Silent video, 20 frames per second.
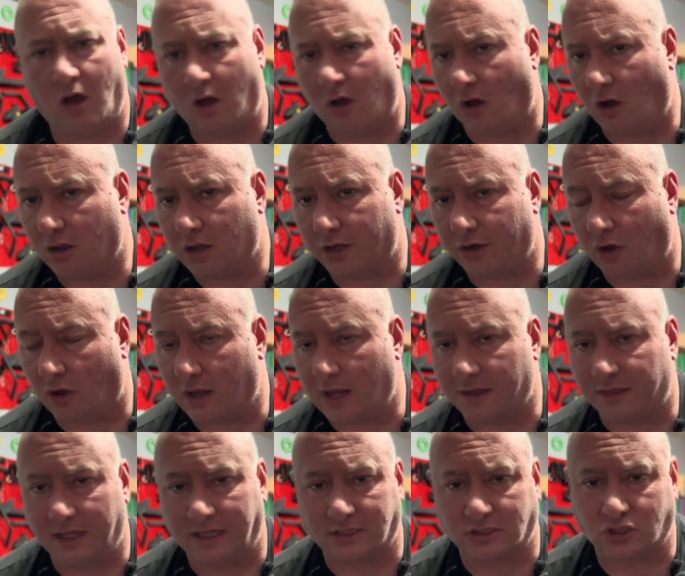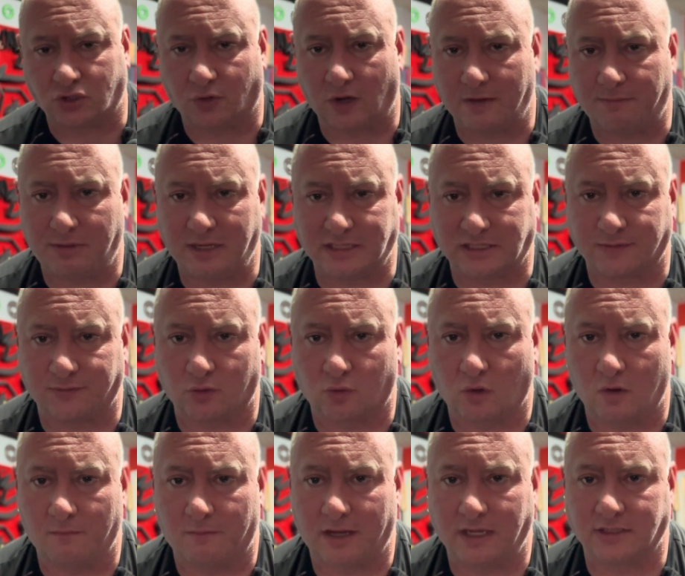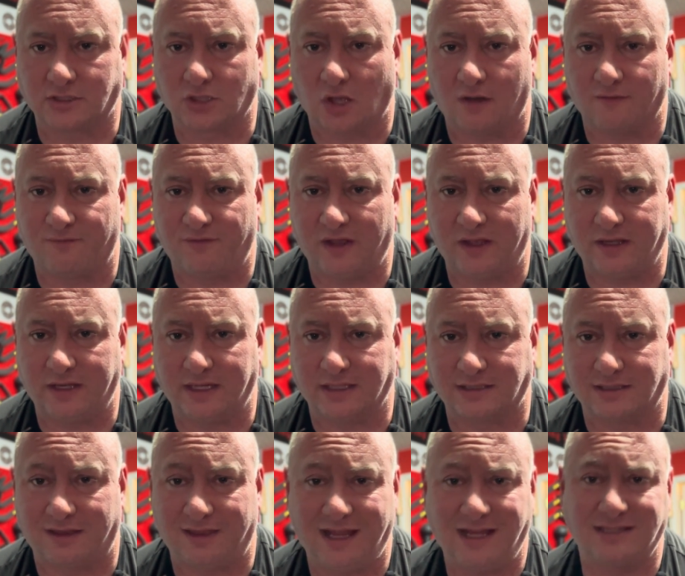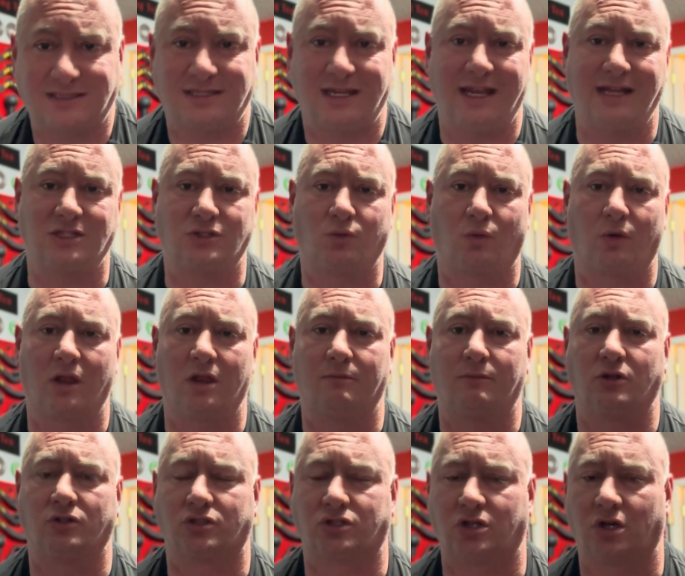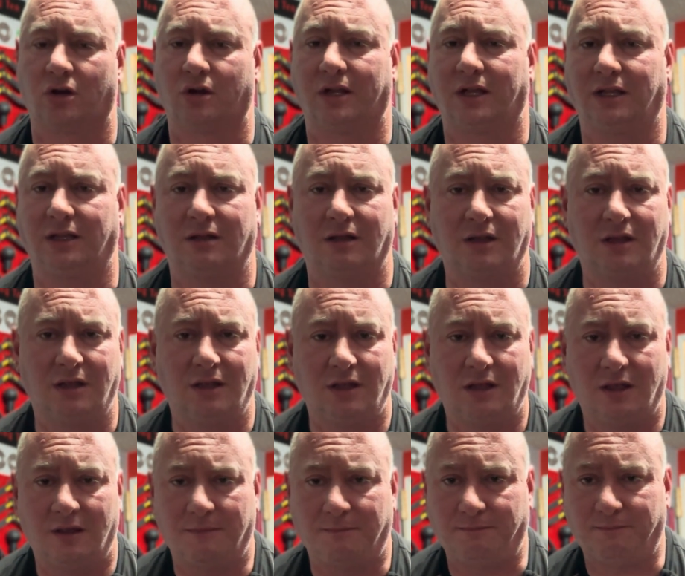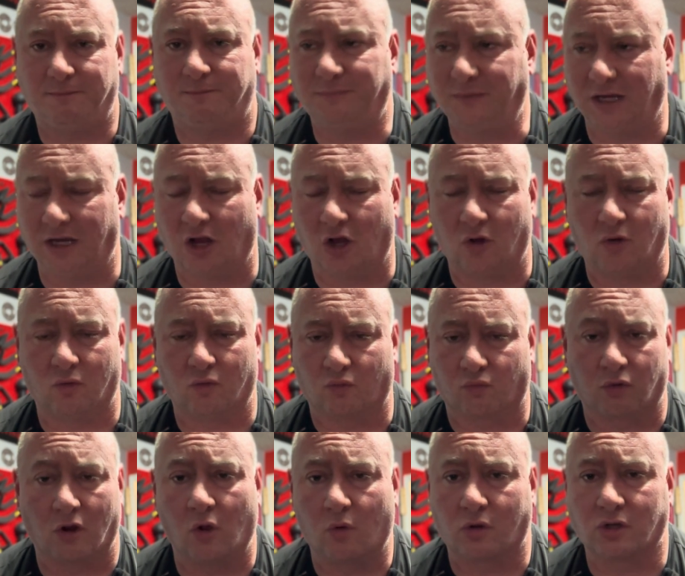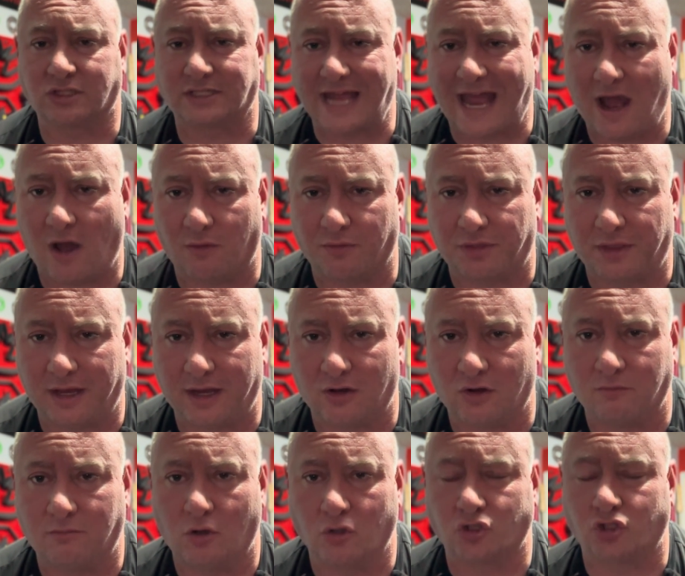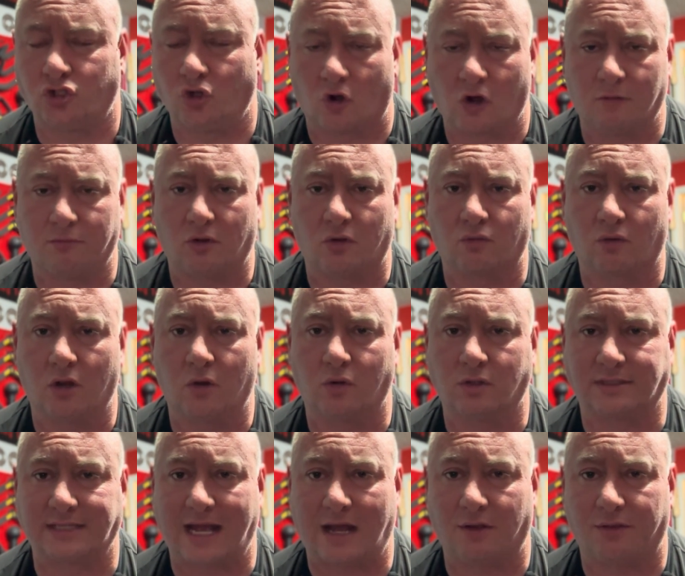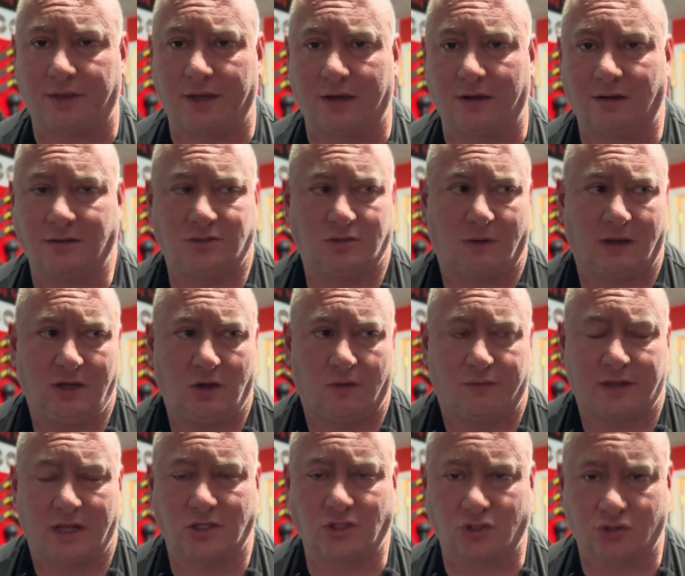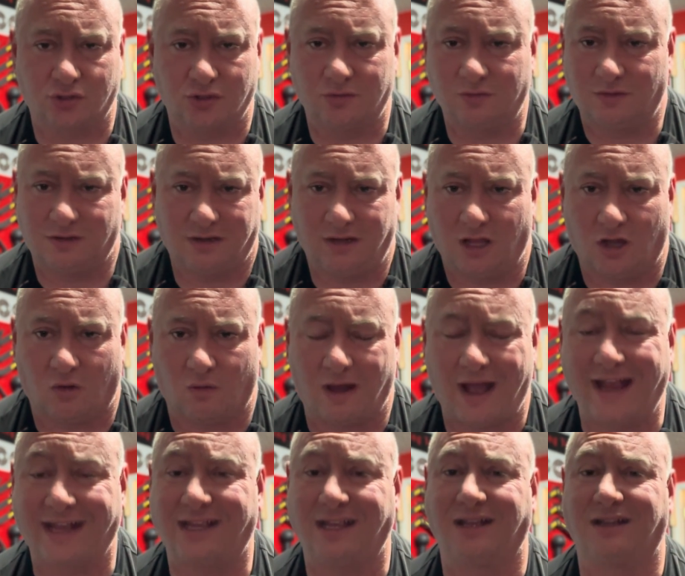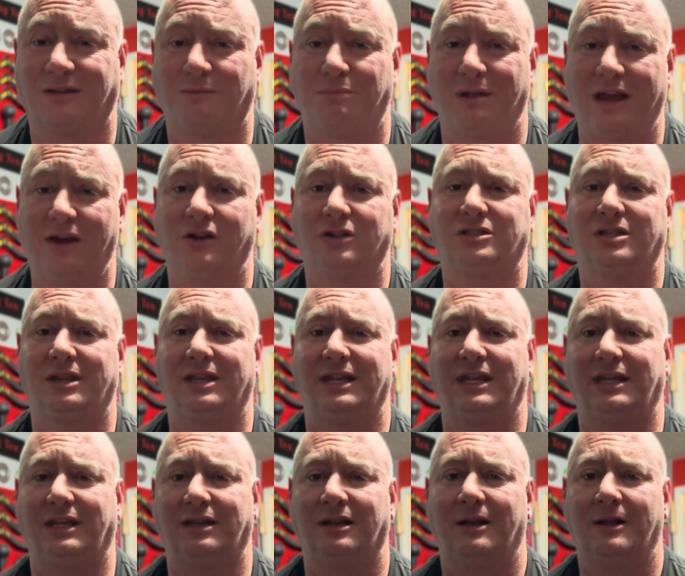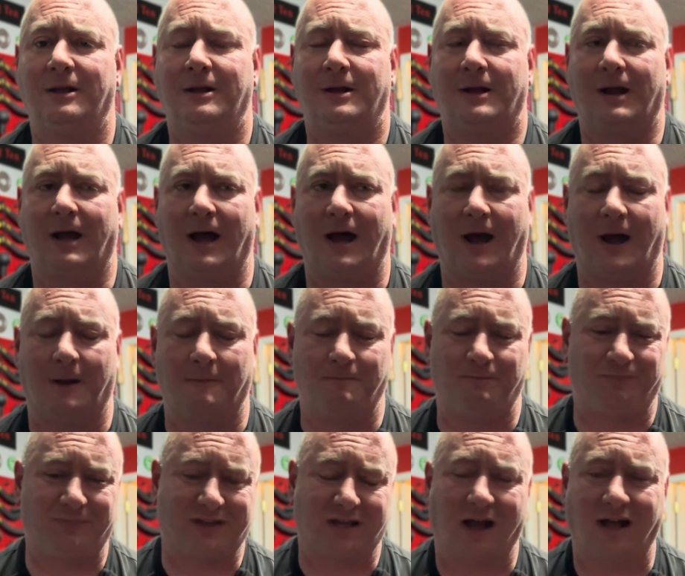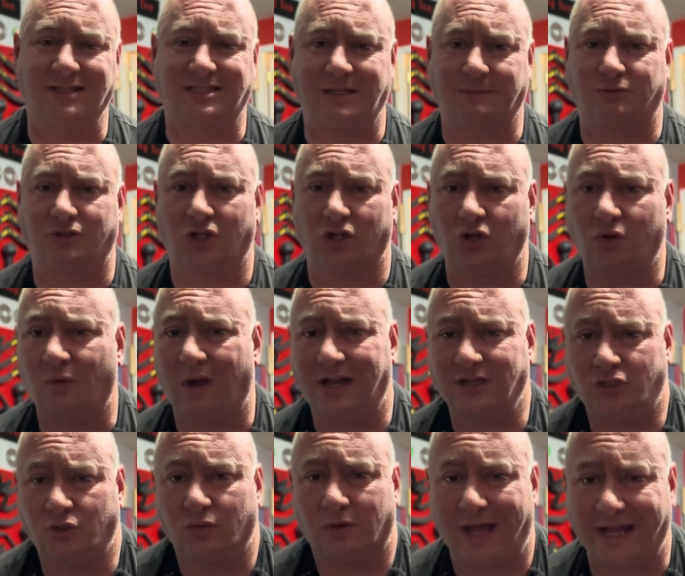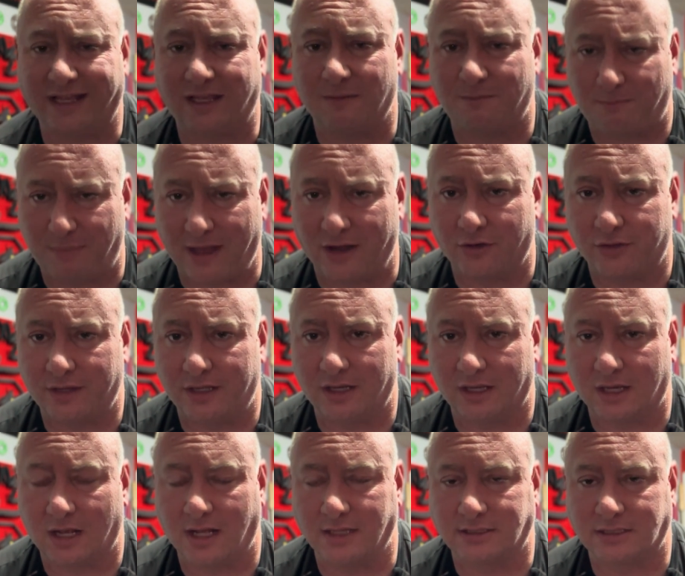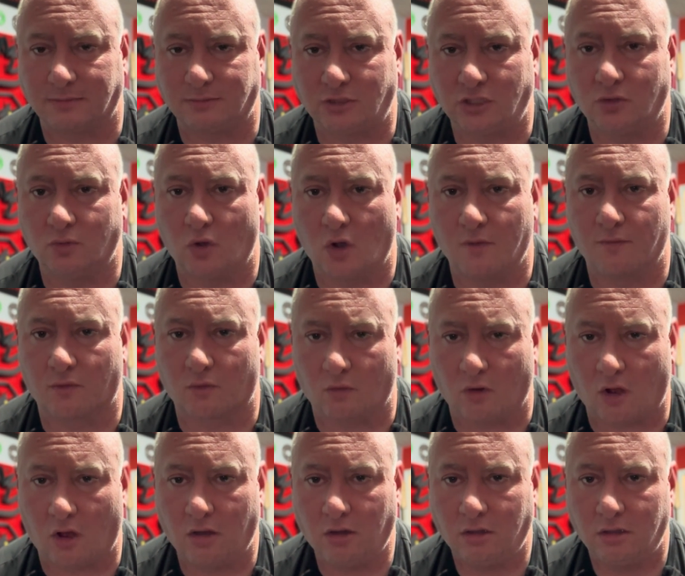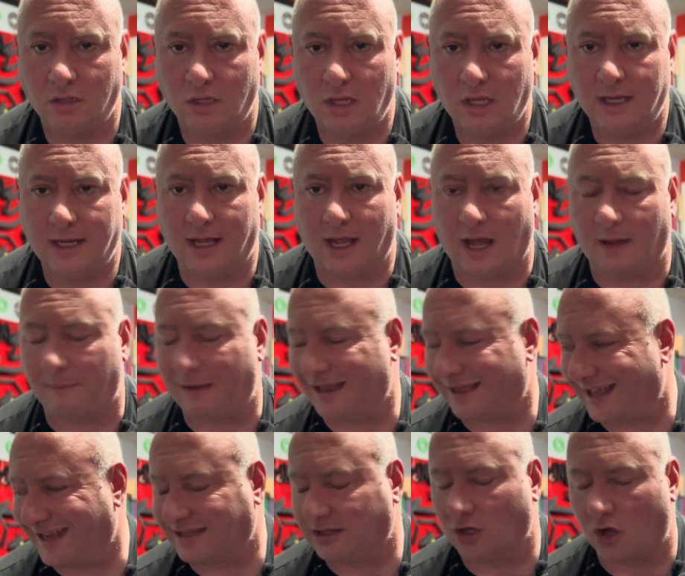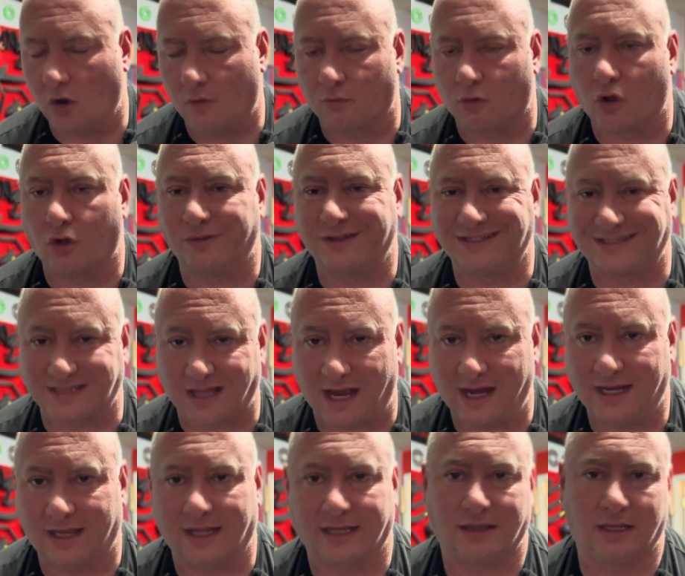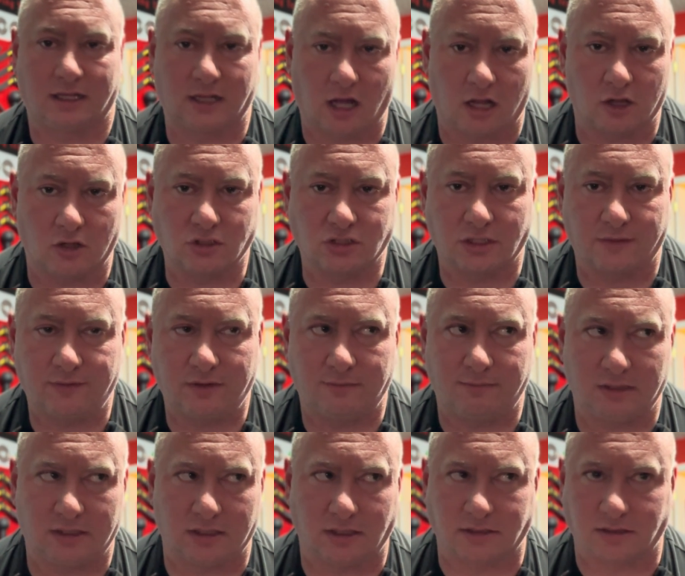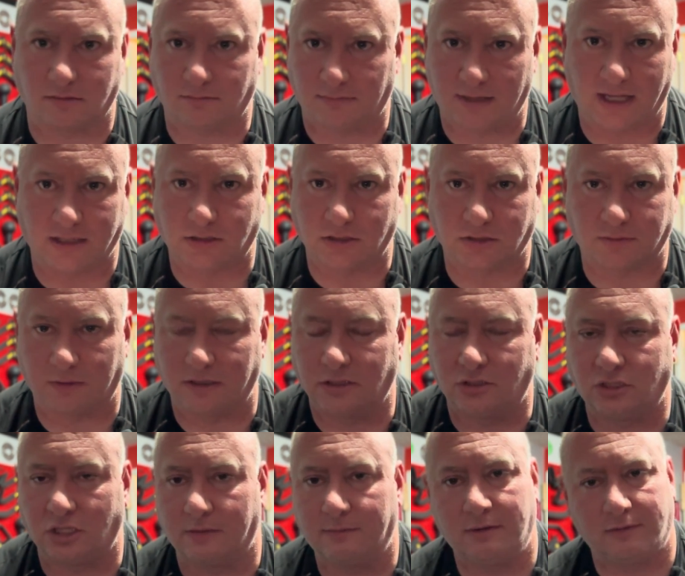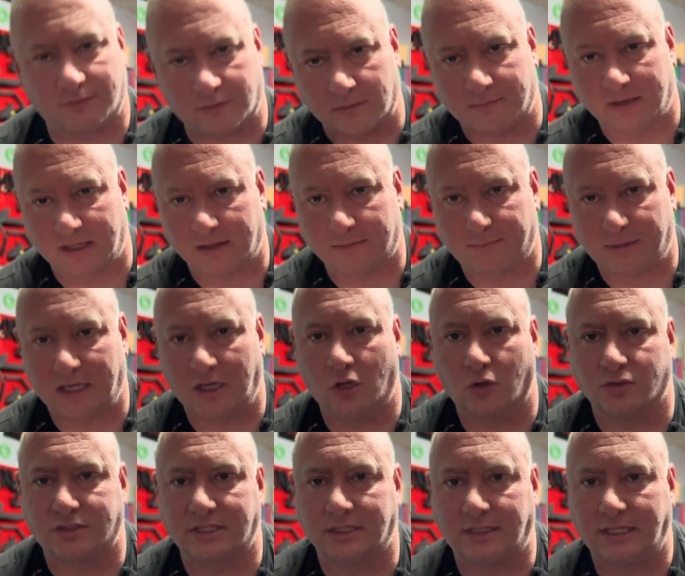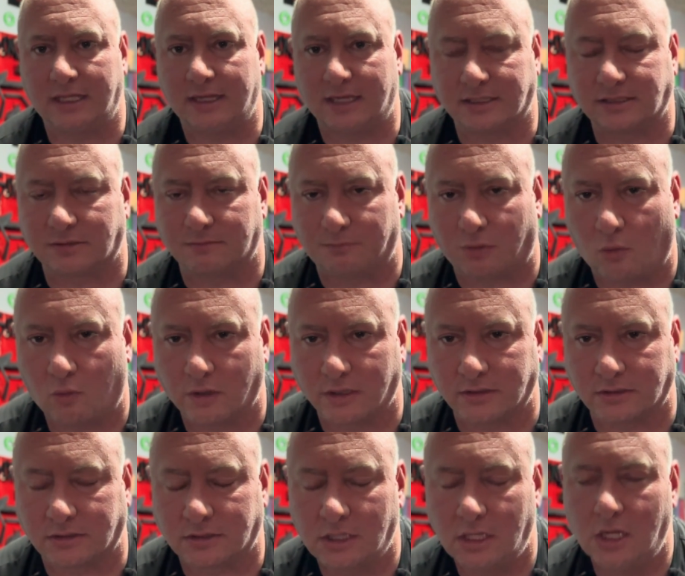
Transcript: All in all, I think it's a great piece of equipment by Assault Fitness. They say it's one of the most sturdy, rowers out there, most durable rowers out there. Do I know if that's true? No. I can compare it to the Concept 2. I do like it better than the Concept 2 overall. I like the overall design. I like the colors of it because it matches my gym, and for me being OCD, that's important.